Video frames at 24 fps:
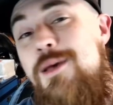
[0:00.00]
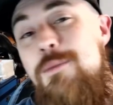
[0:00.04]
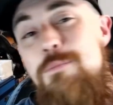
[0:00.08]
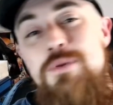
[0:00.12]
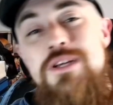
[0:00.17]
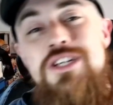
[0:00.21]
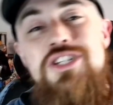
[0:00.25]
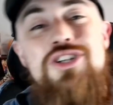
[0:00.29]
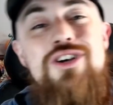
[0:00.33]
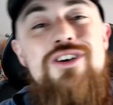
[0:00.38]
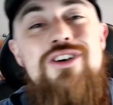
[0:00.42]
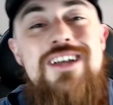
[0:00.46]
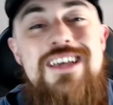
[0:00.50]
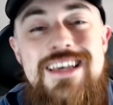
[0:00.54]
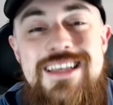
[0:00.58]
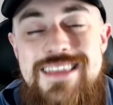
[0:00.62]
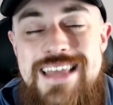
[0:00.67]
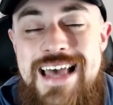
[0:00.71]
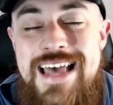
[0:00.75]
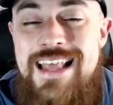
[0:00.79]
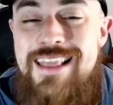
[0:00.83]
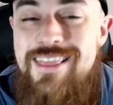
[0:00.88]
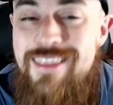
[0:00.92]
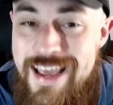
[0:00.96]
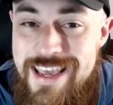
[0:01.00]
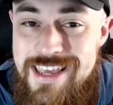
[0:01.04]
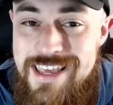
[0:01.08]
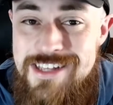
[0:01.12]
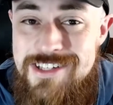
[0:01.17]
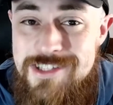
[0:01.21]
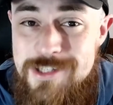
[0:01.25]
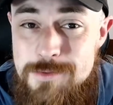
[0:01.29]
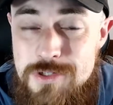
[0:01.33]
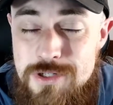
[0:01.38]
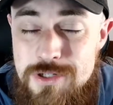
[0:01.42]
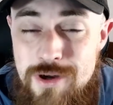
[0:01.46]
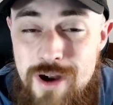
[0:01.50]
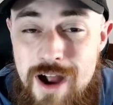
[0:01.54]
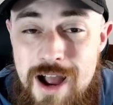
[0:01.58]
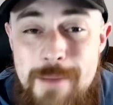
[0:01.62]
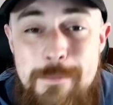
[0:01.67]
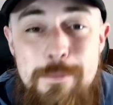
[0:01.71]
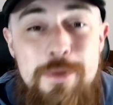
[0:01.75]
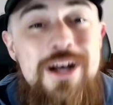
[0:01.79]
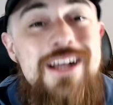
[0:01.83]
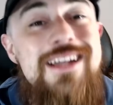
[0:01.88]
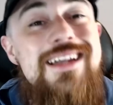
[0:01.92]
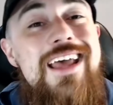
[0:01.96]
be sure to hit that like and
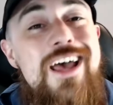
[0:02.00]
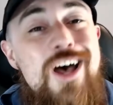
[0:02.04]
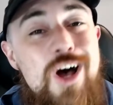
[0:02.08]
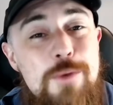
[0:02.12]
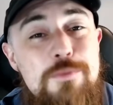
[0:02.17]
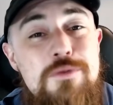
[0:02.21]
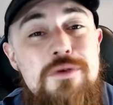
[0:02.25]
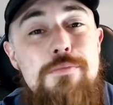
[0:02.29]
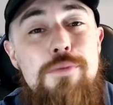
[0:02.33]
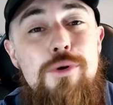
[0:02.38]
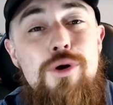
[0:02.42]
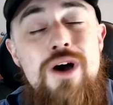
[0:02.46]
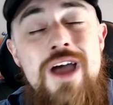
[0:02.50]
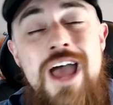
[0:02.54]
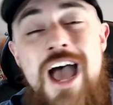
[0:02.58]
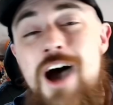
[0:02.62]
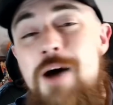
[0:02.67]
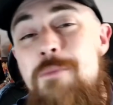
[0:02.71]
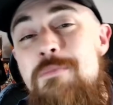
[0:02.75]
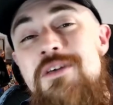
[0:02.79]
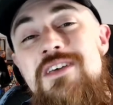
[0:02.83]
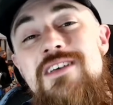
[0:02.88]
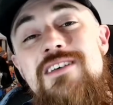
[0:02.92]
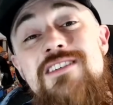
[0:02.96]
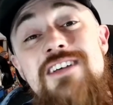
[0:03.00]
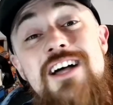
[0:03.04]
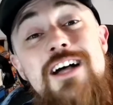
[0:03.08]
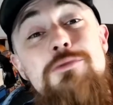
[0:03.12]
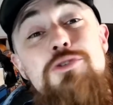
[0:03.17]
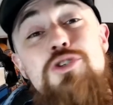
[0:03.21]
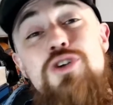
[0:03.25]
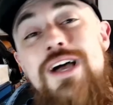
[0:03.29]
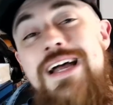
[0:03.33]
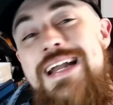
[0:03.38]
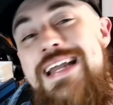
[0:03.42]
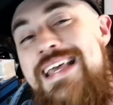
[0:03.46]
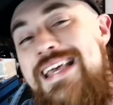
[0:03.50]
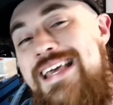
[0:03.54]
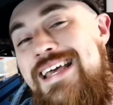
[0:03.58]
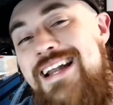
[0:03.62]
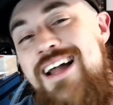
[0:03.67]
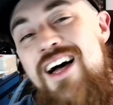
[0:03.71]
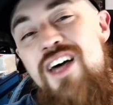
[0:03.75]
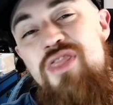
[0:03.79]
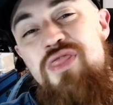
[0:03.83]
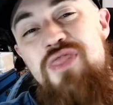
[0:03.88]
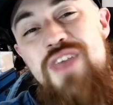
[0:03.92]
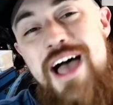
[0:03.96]
subscribe button to help your boy out because I'm trying to
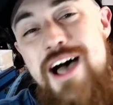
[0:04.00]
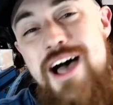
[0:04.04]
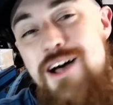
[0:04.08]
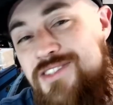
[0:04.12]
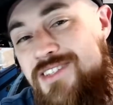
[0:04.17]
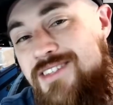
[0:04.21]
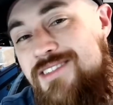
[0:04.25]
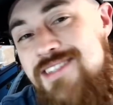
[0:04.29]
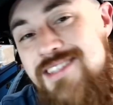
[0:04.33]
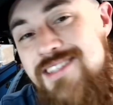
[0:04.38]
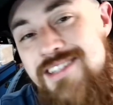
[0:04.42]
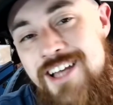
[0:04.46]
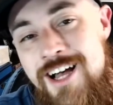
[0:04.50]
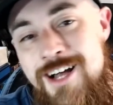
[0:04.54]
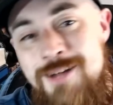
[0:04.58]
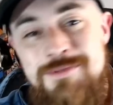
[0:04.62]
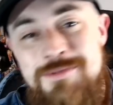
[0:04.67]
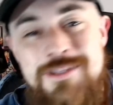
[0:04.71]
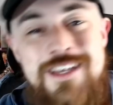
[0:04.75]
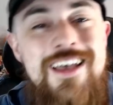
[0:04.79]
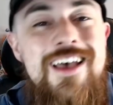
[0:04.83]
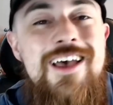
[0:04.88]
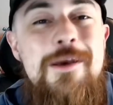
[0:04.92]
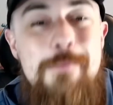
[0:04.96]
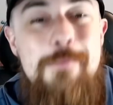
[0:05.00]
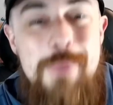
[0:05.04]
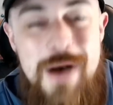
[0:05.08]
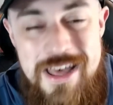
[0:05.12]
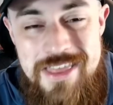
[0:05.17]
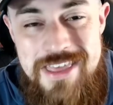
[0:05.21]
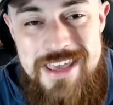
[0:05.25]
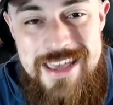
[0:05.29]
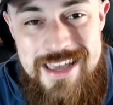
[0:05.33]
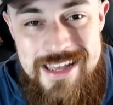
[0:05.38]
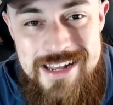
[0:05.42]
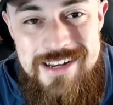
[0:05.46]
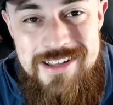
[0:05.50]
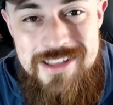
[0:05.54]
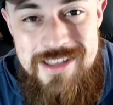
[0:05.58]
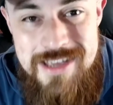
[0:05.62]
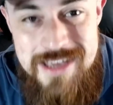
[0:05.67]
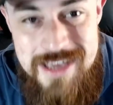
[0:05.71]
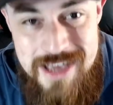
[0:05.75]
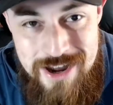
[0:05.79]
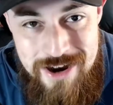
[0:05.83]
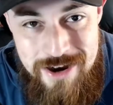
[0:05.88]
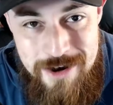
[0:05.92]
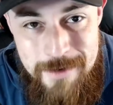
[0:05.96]
hit 1,000 subs by the end of the
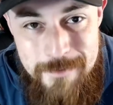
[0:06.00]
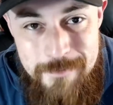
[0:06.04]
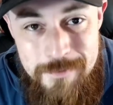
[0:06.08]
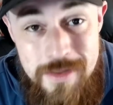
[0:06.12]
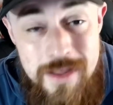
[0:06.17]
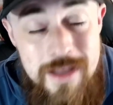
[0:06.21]
year.